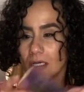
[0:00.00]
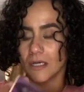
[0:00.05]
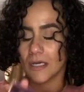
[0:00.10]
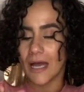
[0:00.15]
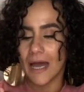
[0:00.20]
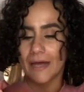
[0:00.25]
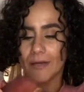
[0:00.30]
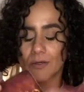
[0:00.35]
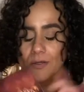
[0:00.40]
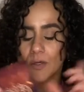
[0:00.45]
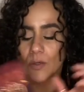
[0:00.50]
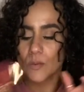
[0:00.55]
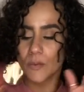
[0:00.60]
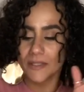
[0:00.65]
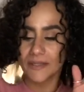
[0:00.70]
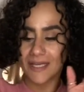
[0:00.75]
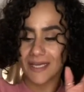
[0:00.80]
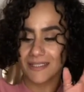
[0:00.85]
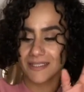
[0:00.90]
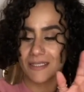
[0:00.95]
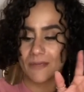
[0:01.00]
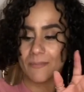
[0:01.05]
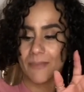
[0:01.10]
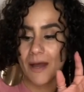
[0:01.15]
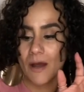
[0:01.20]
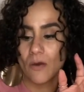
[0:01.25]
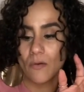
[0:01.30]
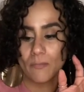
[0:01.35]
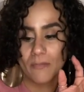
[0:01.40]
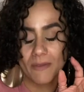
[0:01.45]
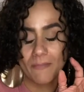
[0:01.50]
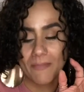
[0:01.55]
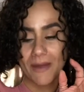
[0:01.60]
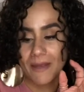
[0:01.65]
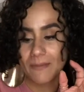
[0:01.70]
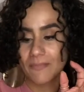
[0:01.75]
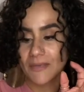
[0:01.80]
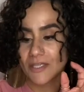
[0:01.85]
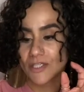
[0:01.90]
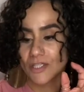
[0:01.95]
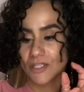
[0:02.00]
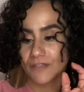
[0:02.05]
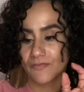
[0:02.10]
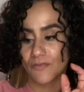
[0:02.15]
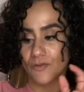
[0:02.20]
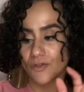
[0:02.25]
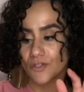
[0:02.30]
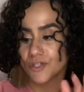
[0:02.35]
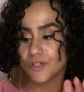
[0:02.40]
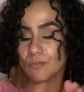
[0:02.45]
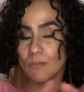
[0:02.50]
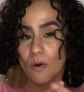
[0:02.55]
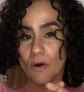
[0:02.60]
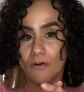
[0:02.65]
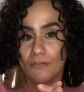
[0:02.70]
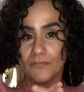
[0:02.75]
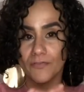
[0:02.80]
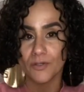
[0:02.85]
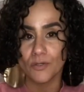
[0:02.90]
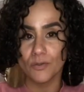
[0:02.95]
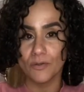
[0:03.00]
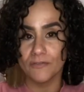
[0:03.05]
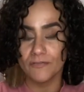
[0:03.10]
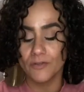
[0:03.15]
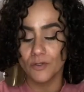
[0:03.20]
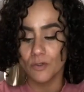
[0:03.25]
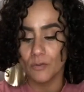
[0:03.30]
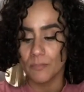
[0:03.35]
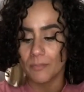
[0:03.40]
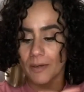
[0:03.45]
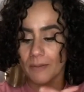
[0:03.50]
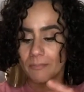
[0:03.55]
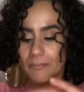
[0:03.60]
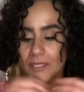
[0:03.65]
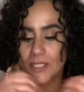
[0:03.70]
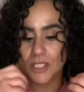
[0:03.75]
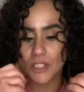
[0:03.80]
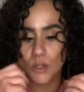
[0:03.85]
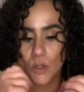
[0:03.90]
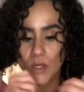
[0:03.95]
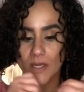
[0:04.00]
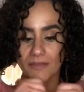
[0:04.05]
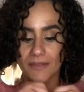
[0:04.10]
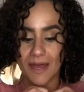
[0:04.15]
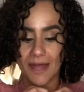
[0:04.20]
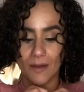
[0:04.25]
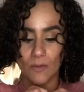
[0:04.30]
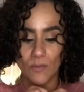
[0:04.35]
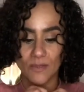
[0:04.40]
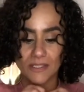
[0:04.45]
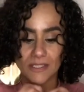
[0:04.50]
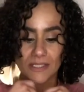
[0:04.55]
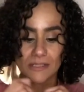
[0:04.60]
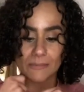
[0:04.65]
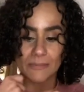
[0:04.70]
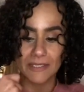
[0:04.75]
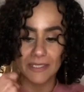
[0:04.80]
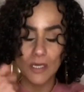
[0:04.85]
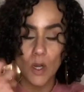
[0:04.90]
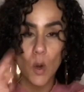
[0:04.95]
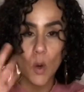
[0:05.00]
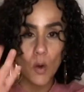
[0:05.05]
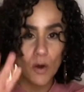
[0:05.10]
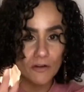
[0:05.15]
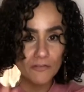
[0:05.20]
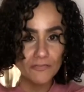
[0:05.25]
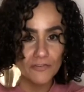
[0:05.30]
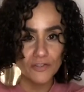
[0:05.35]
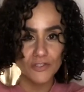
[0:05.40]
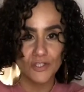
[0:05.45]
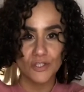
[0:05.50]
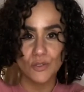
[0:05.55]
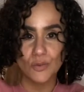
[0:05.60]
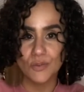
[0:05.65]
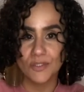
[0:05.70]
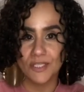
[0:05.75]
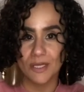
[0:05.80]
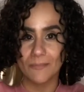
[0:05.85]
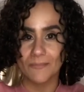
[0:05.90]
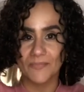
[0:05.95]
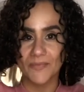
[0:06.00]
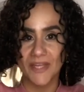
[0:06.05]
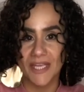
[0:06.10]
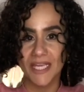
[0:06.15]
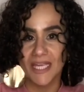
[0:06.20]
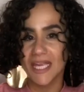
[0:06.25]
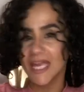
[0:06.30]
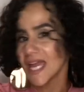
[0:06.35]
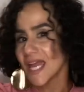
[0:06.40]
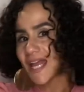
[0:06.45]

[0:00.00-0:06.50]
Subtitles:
I don't know what that's about. It might be just for a small few of you, but be sure that when somebody offers you something,